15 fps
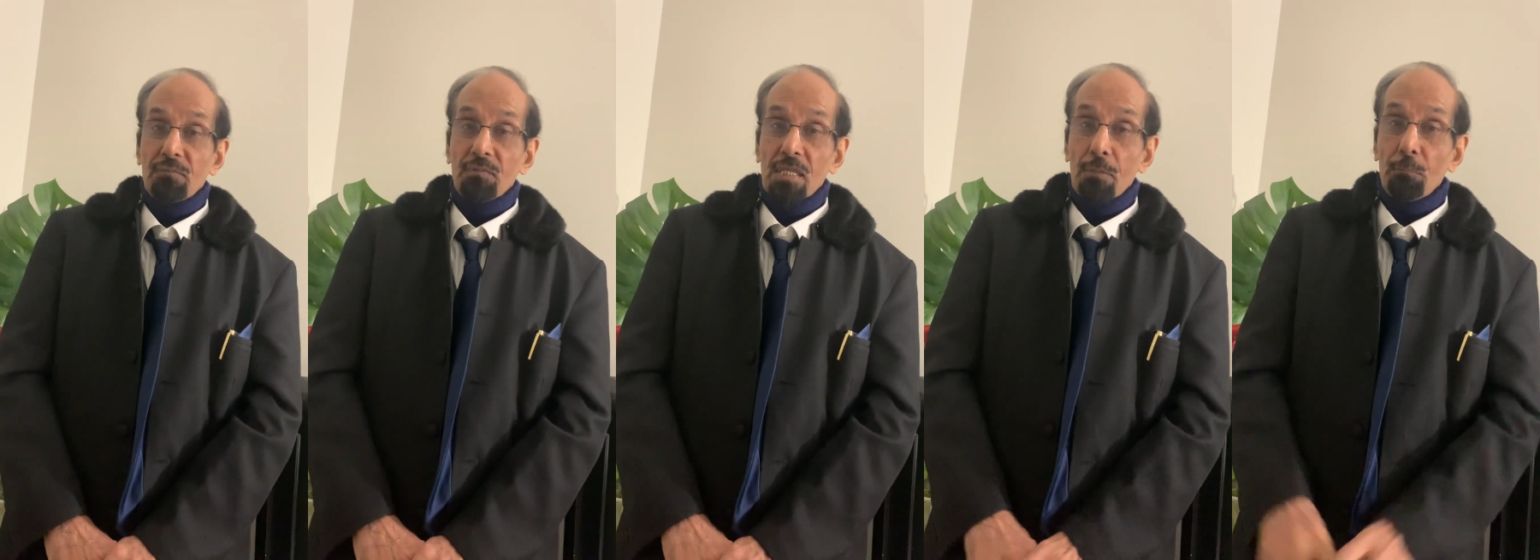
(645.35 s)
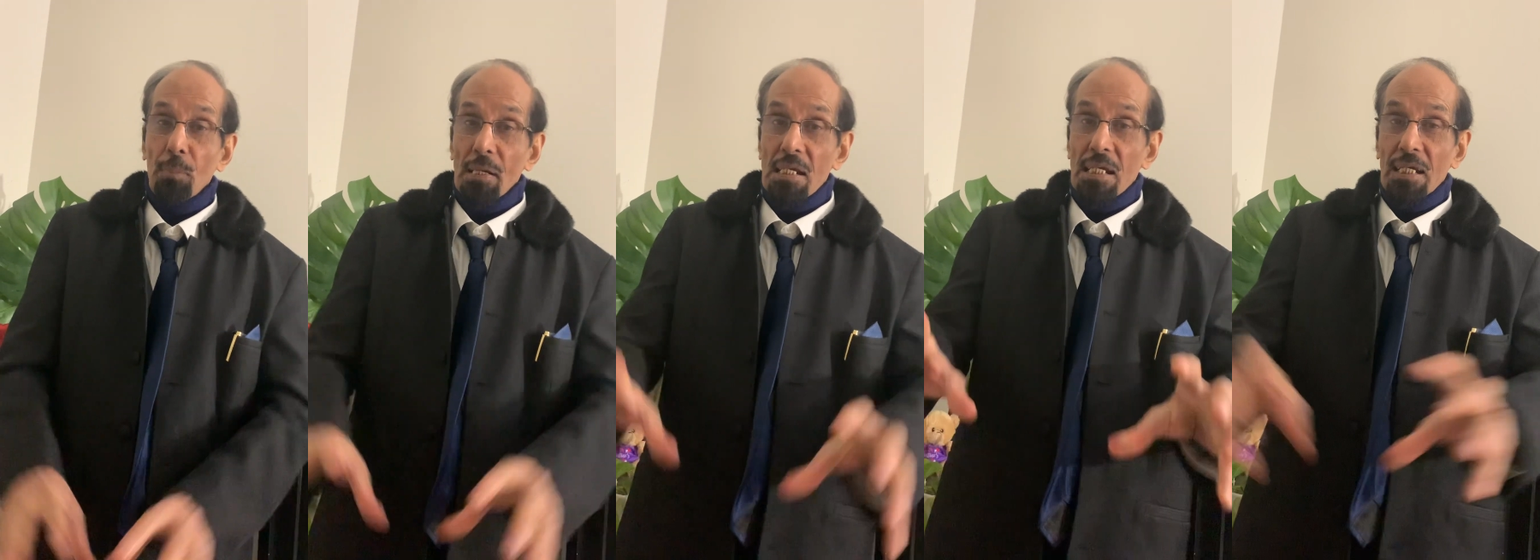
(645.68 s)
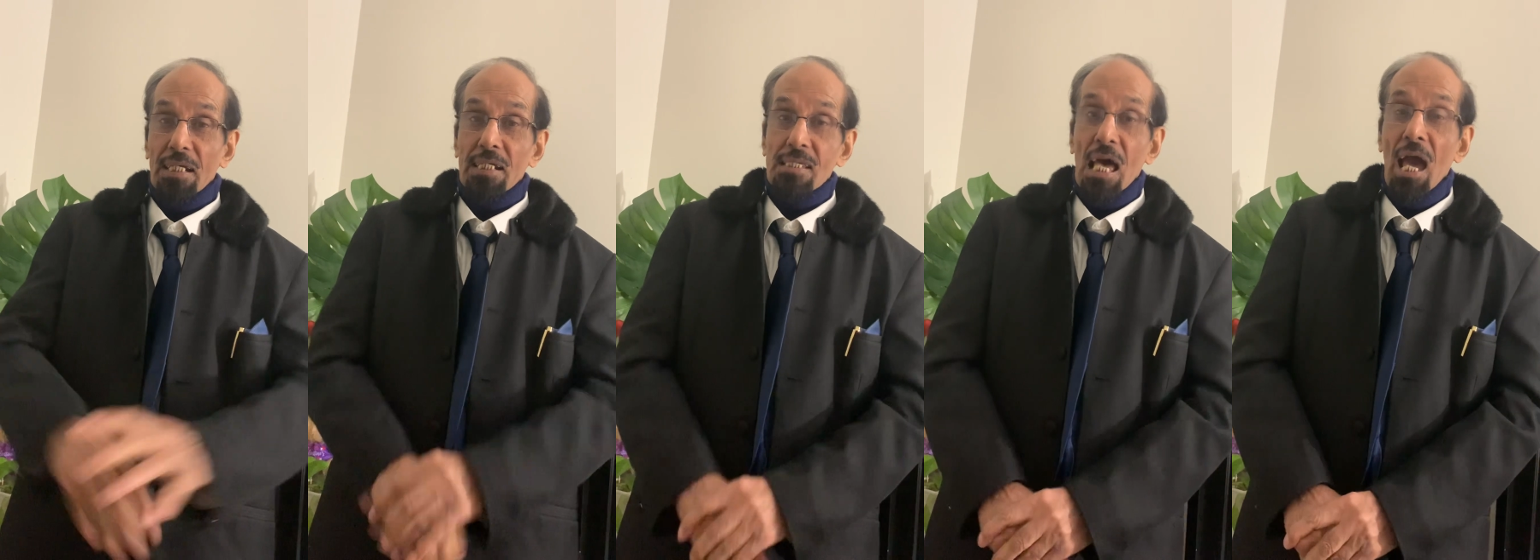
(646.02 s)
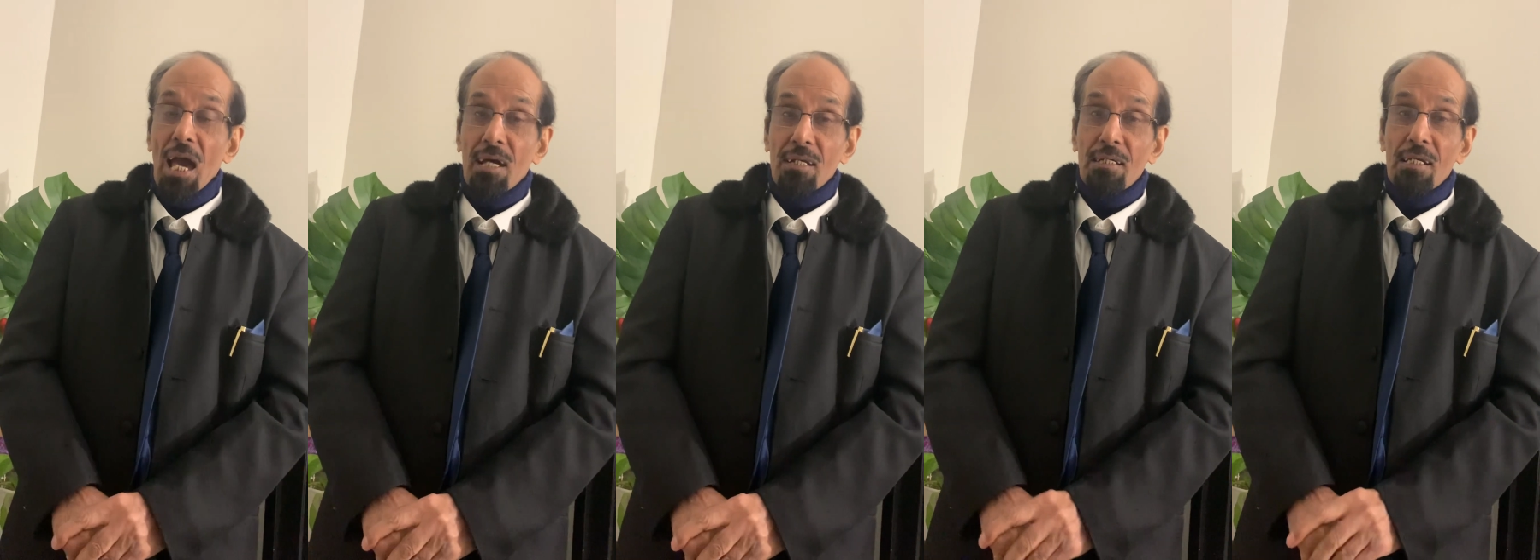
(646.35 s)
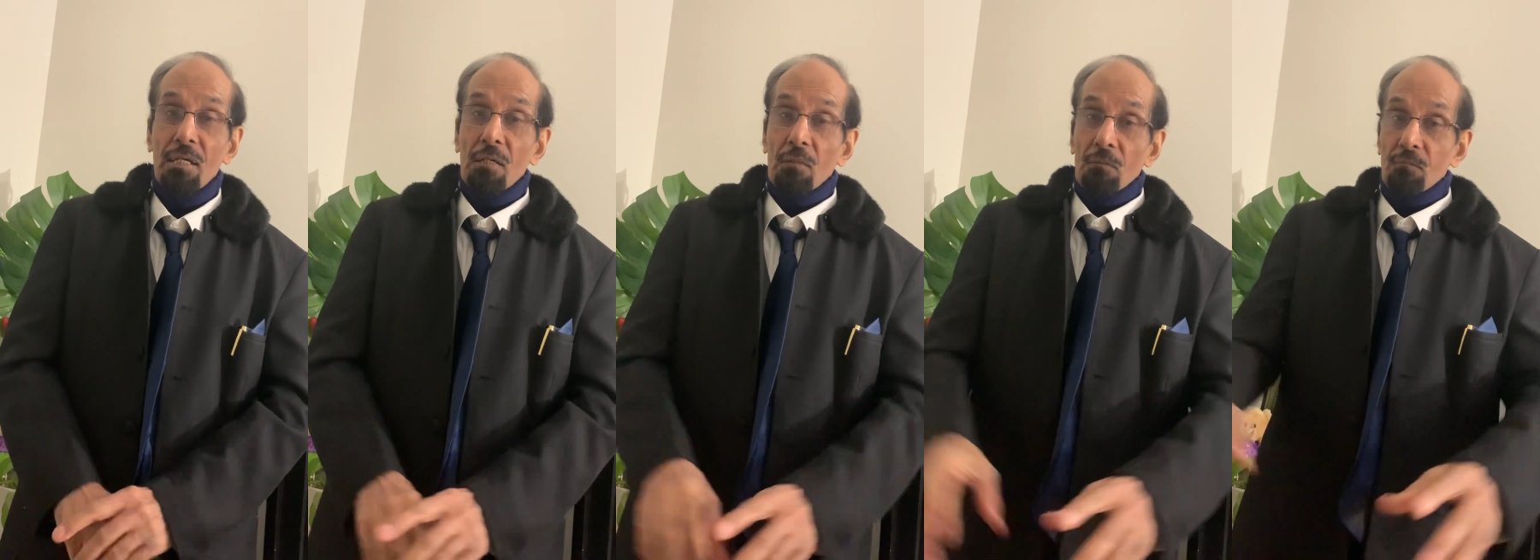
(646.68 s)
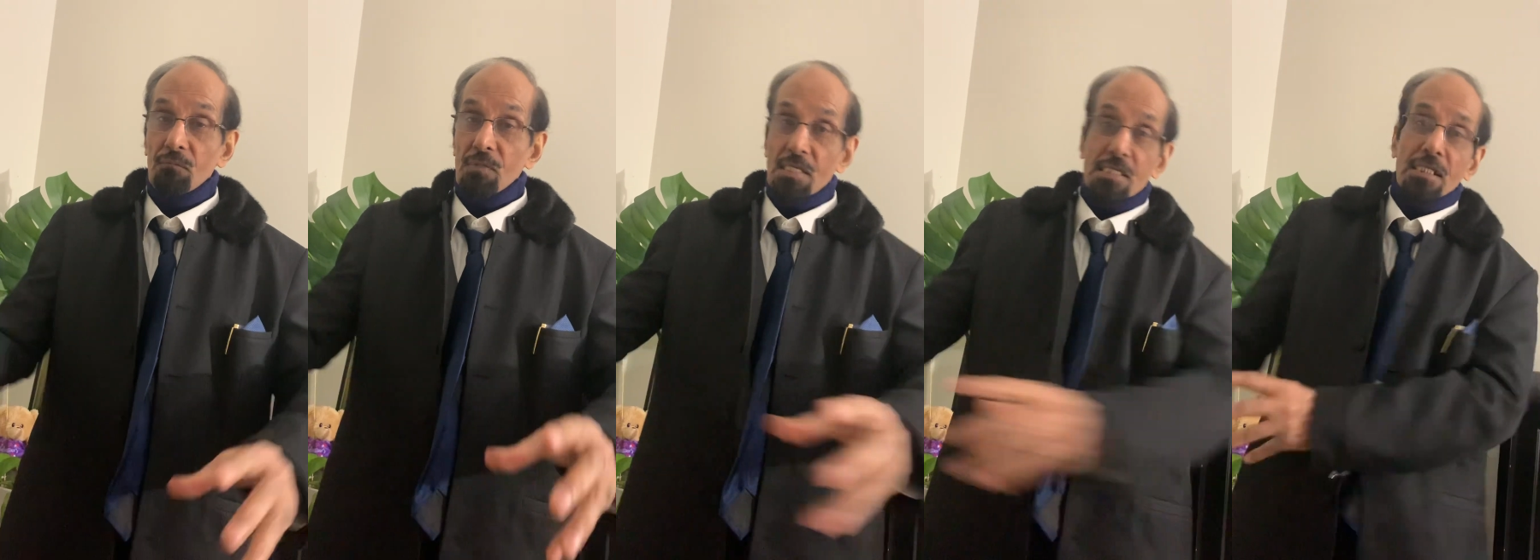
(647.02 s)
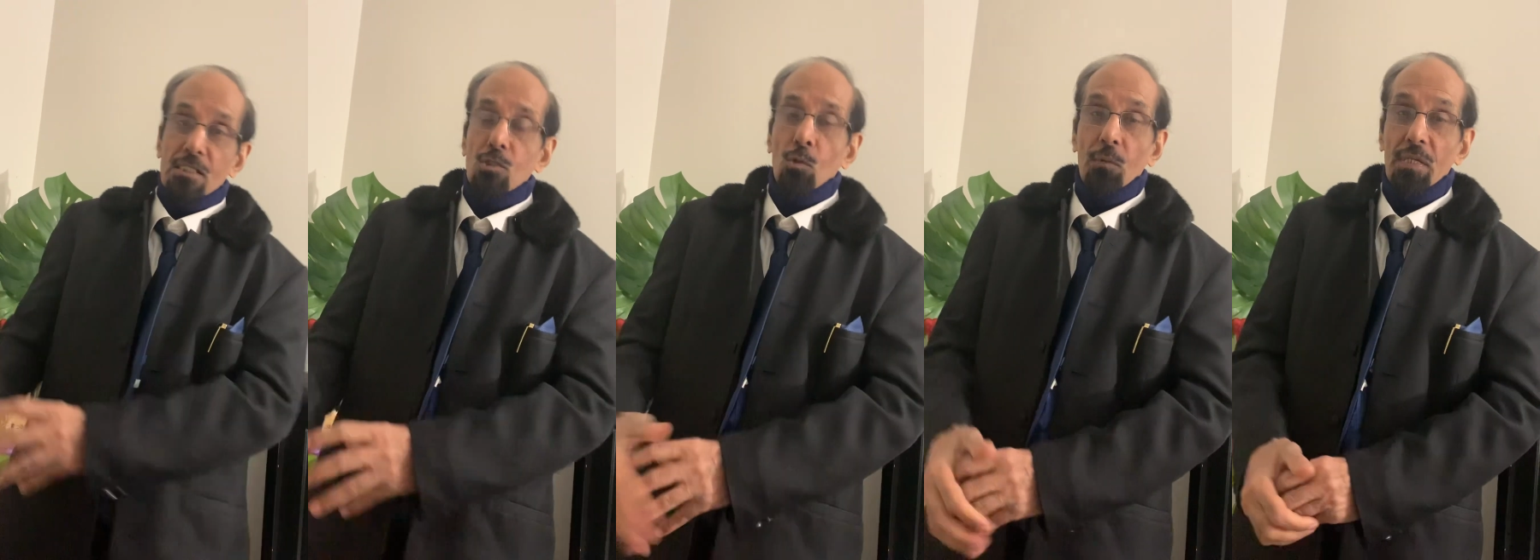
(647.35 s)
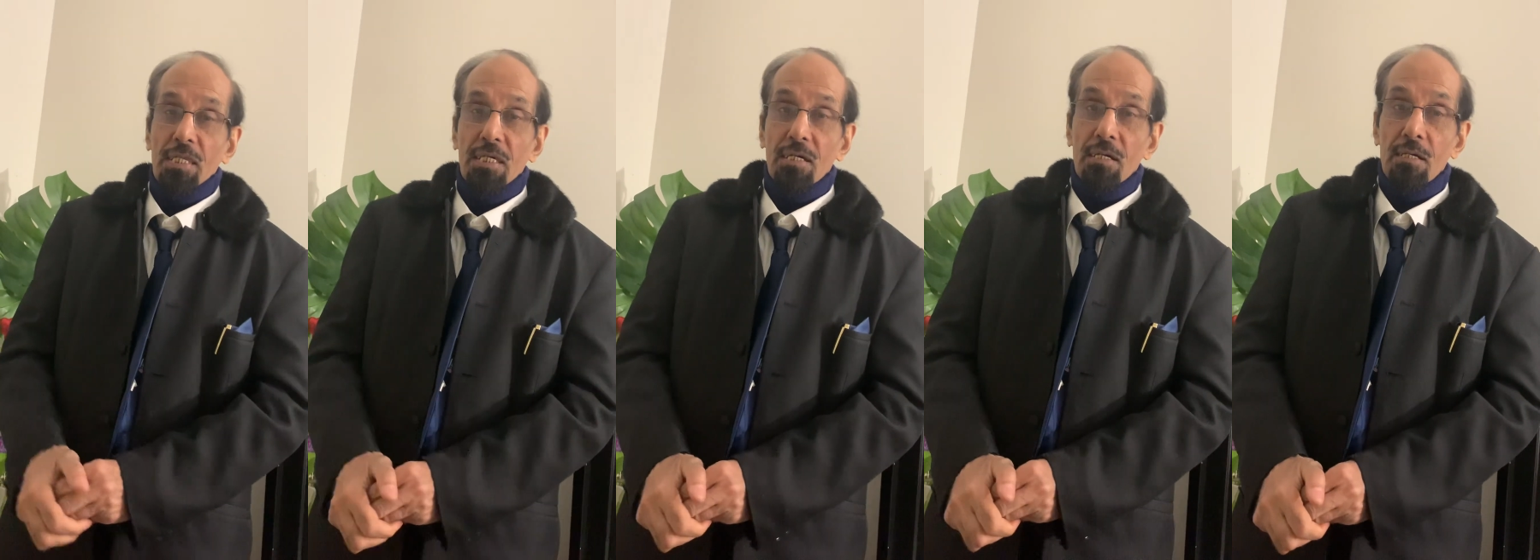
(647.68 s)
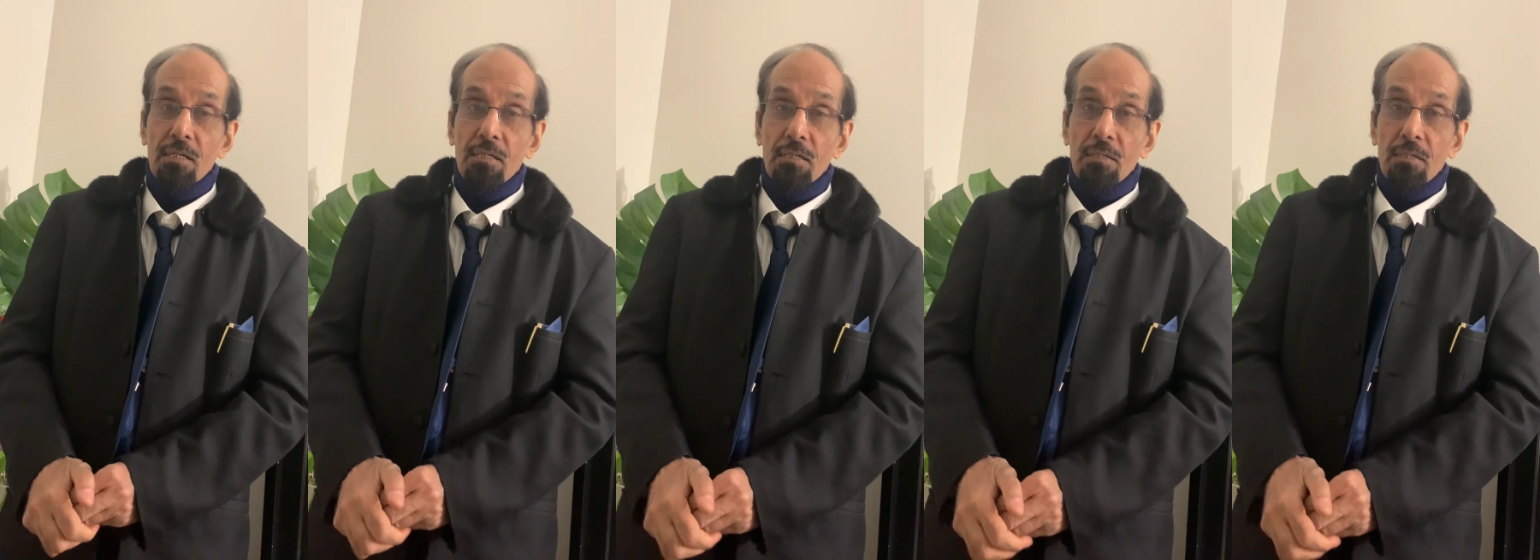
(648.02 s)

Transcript: with a burning desire, visits over there,